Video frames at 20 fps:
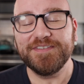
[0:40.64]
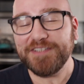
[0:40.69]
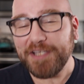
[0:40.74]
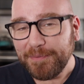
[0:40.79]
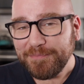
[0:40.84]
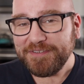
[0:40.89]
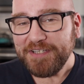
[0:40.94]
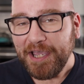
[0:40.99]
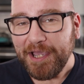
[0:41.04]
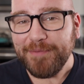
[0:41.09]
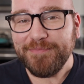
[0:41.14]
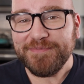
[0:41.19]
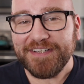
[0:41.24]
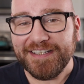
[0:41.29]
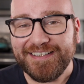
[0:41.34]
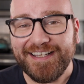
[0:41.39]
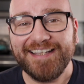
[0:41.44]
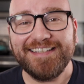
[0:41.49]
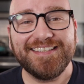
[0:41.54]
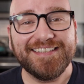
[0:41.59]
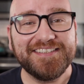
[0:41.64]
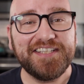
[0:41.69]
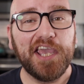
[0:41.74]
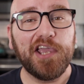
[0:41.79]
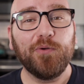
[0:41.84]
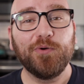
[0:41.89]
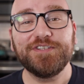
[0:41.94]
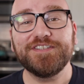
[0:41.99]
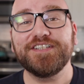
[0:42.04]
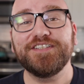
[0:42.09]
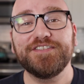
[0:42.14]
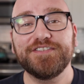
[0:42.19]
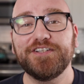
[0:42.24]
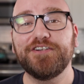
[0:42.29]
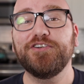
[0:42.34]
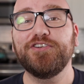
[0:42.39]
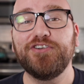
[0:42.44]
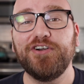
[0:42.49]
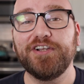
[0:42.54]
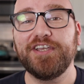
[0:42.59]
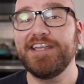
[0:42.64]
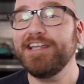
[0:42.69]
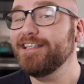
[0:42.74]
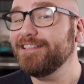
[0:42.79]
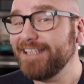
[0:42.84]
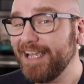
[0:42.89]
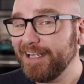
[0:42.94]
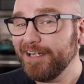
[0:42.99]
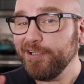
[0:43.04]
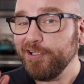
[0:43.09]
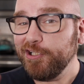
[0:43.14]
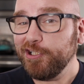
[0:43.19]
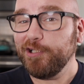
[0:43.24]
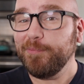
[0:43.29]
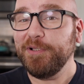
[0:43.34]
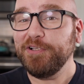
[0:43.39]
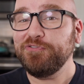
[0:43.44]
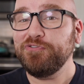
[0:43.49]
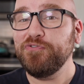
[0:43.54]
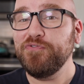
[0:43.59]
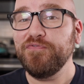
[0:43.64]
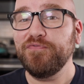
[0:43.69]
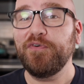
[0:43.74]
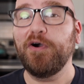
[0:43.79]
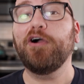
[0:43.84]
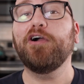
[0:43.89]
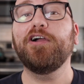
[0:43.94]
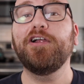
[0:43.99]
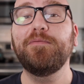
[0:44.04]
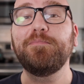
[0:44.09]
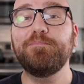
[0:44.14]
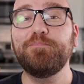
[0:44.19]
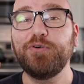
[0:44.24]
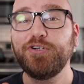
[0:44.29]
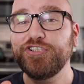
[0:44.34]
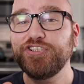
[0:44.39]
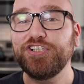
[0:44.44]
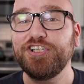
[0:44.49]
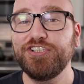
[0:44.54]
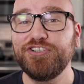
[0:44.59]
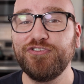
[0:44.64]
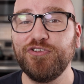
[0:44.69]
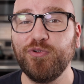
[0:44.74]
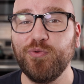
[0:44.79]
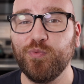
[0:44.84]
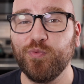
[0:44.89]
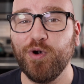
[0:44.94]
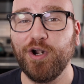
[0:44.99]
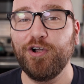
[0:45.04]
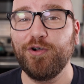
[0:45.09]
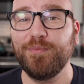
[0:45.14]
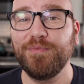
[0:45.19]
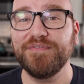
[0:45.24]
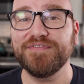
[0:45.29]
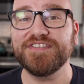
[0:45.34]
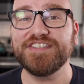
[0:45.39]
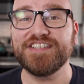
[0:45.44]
Sometimes I like to take what's considered cooking and take it a little bit too far and push it into the realm of